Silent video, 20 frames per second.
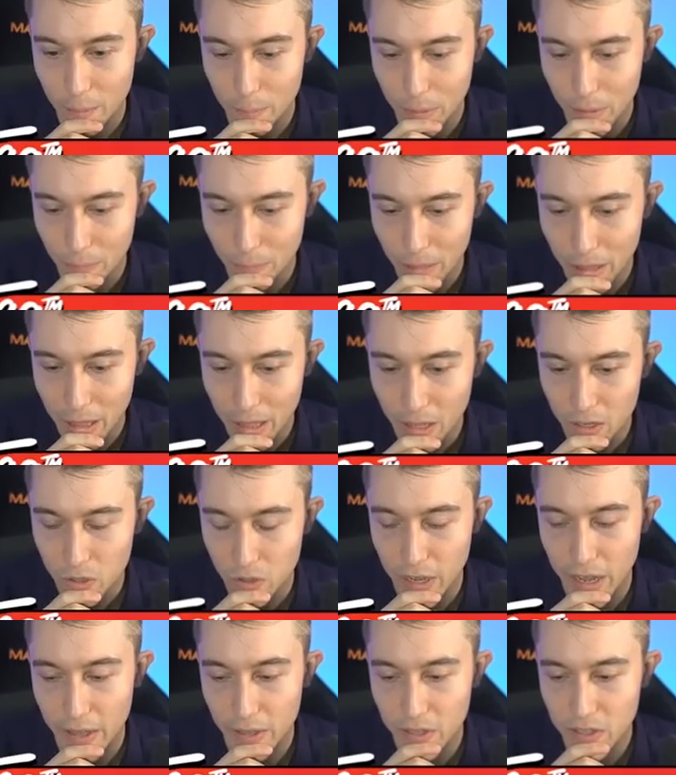up.
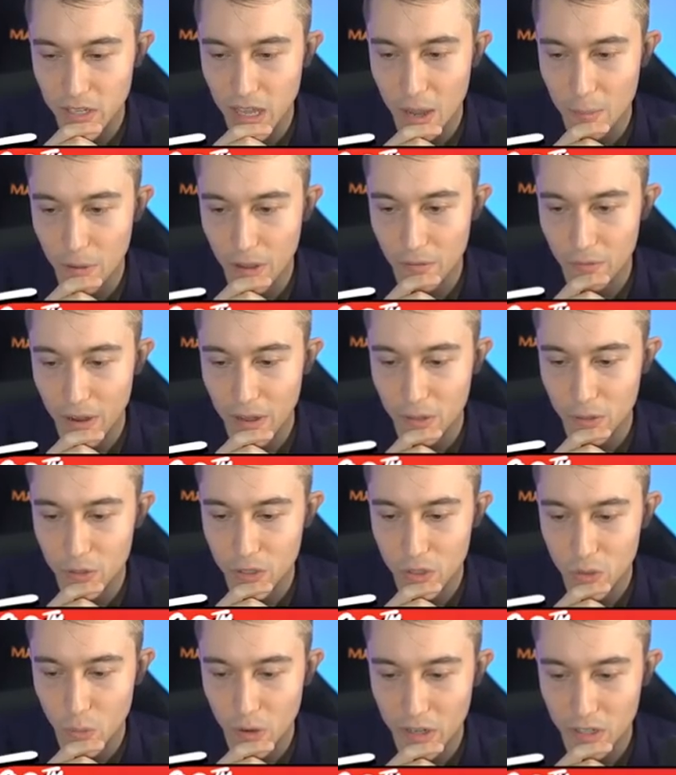Yeah, this game, if I
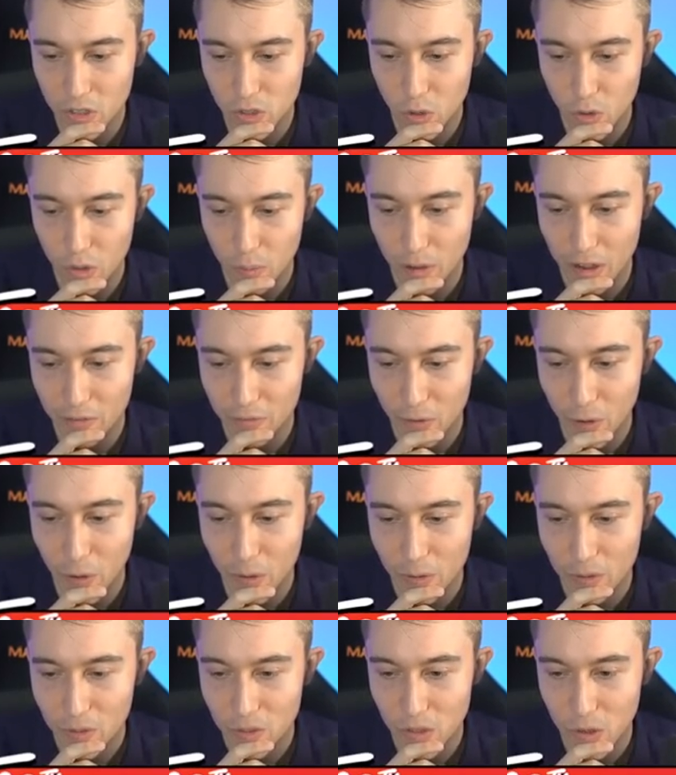lose this one, it's totally my
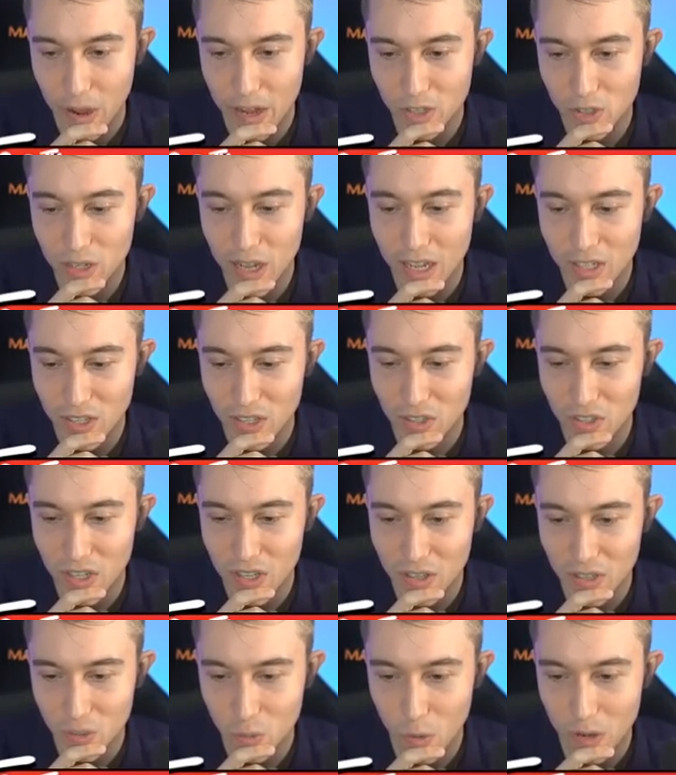fault. So as you guys can
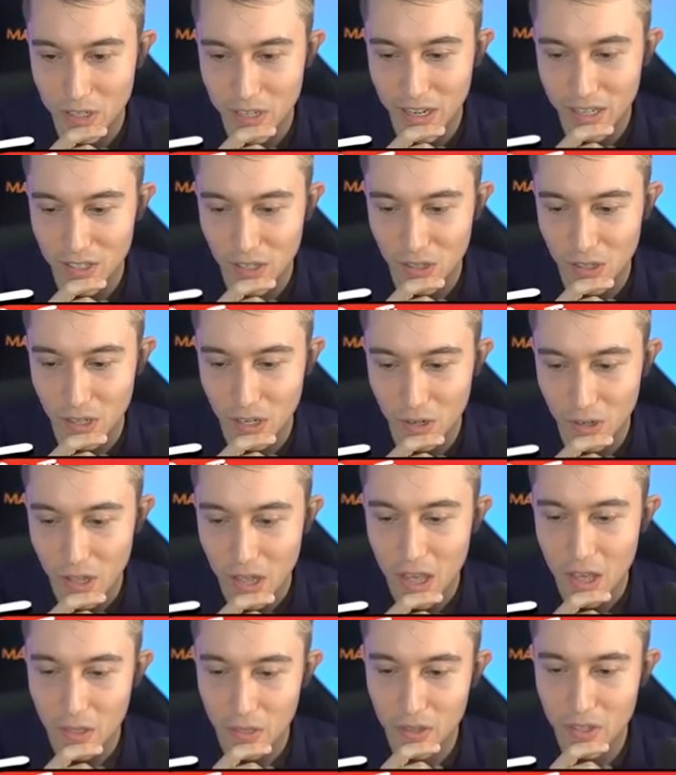see, this one takes a little...
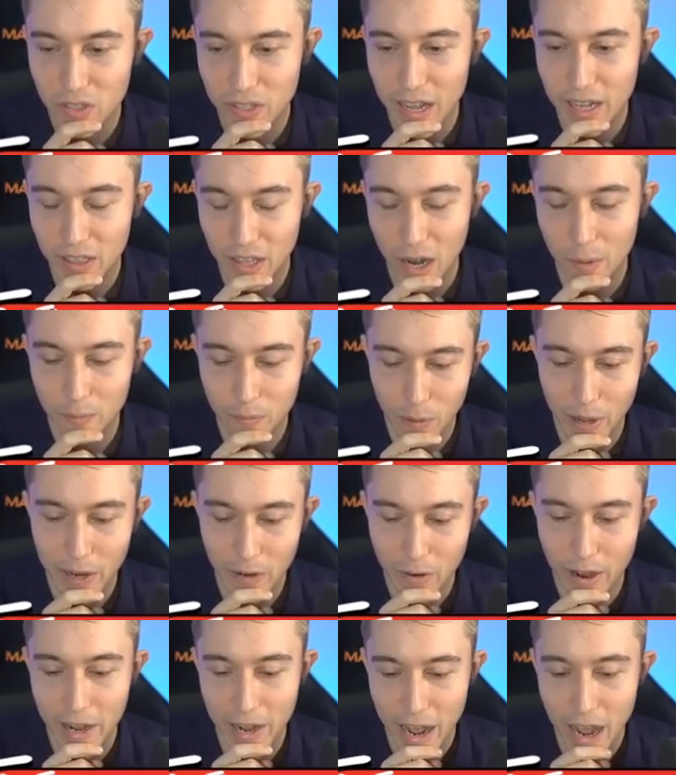This deck that I'm
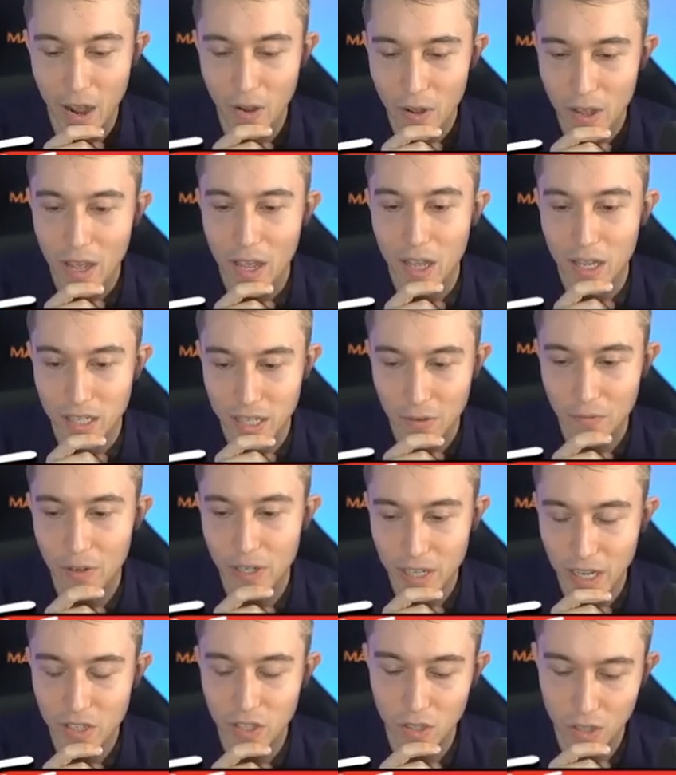playing right now
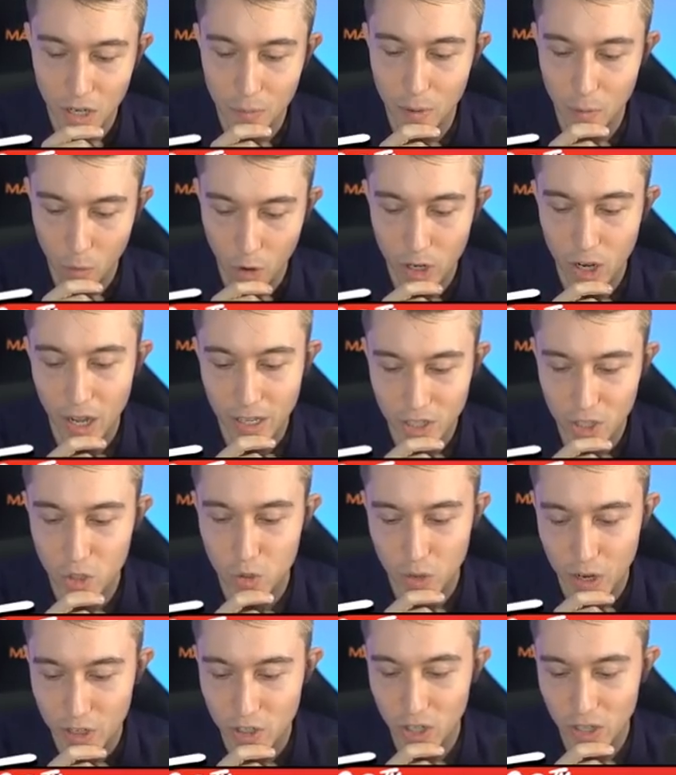definitely takes a little bit more
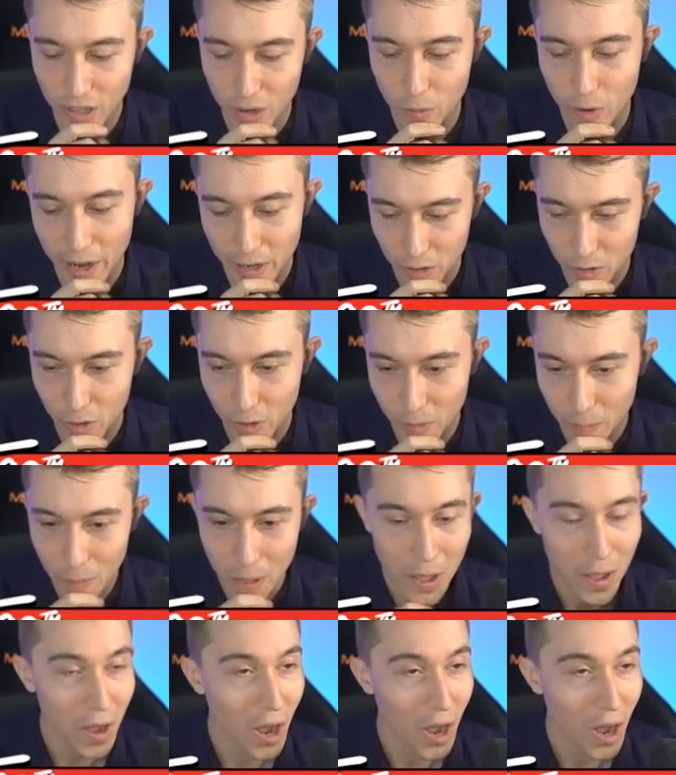concentration than regular.